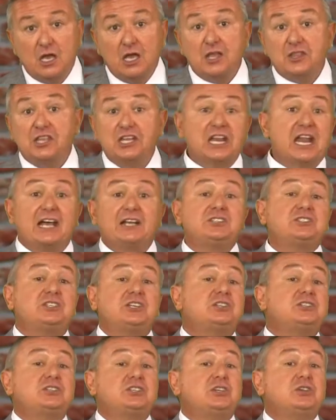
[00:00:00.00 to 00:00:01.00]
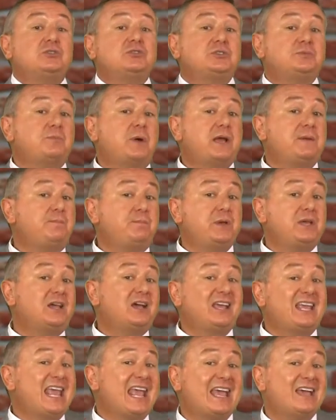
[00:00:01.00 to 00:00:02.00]
The next excuse might be
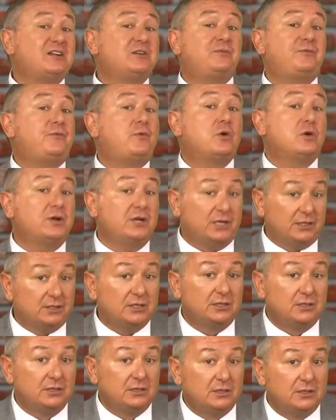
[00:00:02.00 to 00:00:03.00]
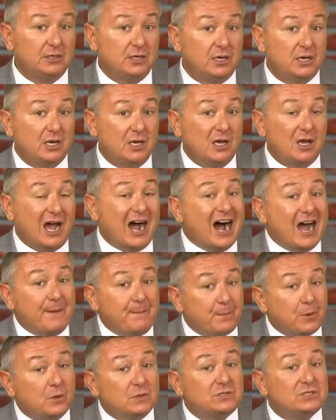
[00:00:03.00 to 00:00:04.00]
I can't afford it. I
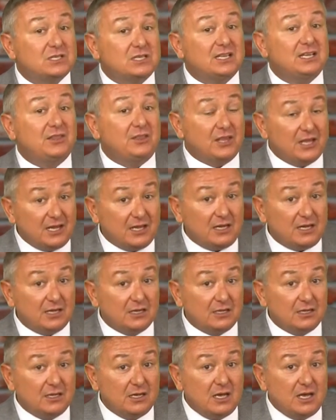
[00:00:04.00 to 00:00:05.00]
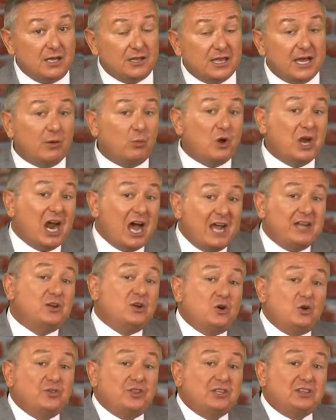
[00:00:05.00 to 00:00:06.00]
personally think that when I
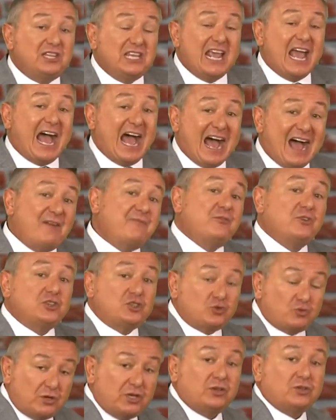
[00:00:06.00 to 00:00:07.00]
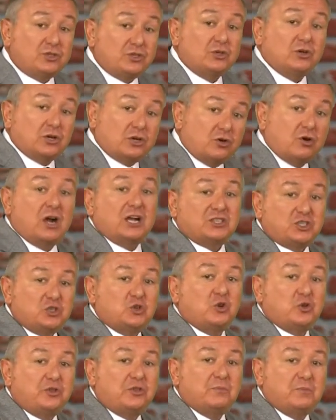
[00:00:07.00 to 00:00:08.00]
know that the average realtor across
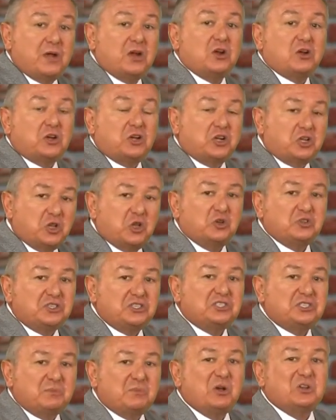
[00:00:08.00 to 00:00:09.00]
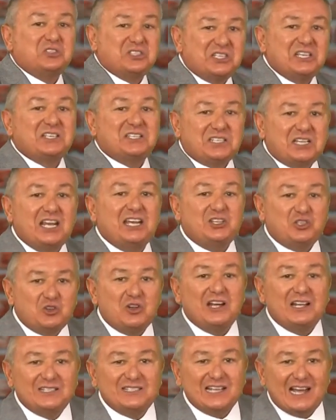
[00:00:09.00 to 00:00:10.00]
North America closes about 6 to 8
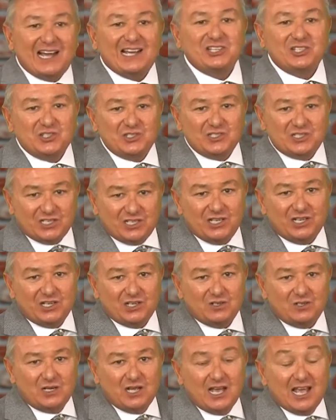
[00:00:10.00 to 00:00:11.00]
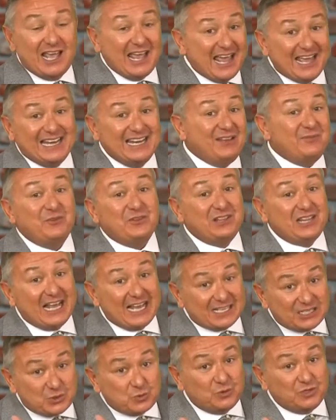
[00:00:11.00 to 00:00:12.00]
transactions a year, and even
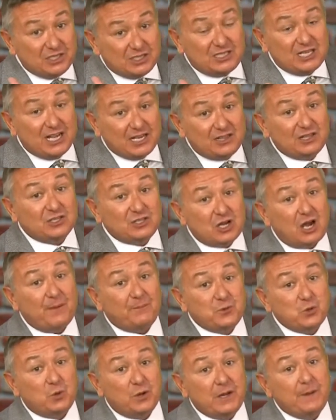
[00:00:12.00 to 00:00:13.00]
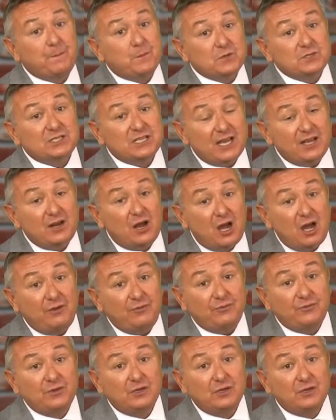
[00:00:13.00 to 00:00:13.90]
less when you take the top 20% off,